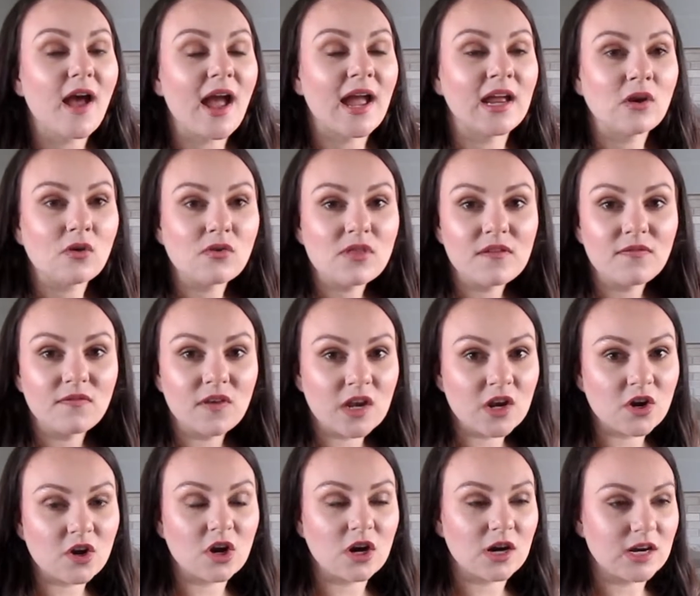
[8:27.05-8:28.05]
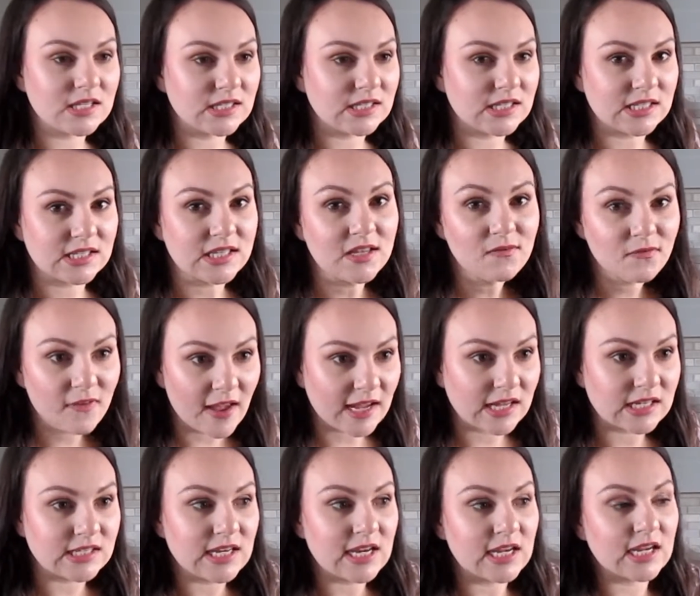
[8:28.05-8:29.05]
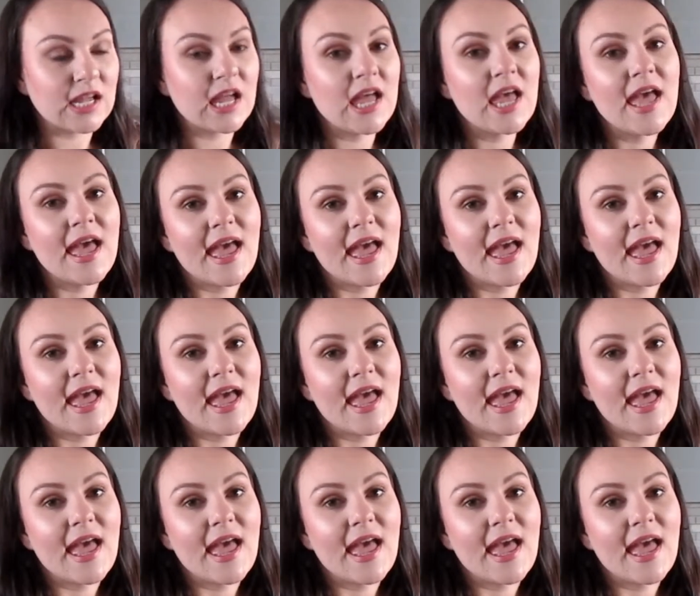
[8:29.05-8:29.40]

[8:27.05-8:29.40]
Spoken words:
I know that vinegar is disinfecting